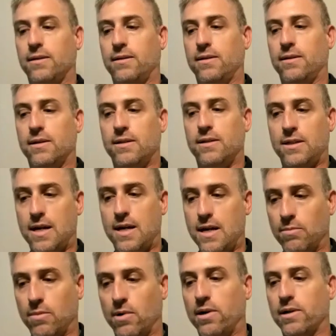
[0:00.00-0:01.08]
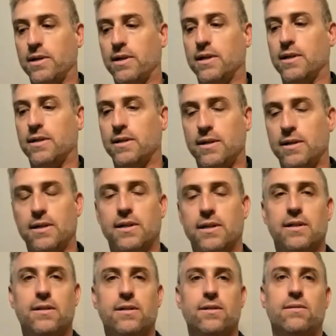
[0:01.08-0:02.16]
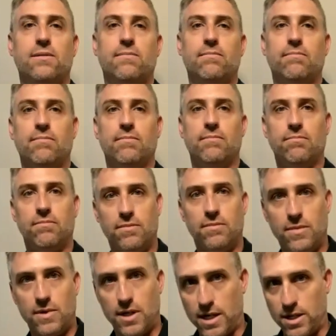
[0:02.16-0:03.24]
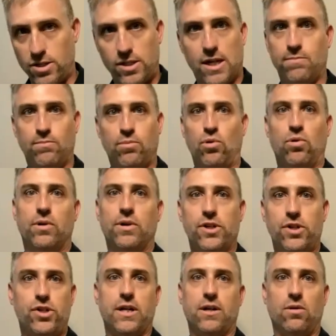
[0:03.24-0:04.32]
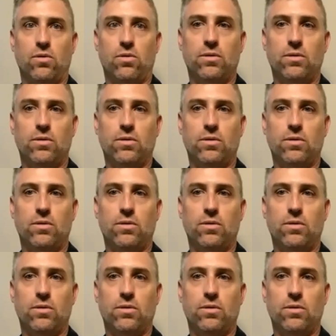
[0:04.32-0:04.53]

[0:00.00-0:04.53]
the dating market is a cesspool shithole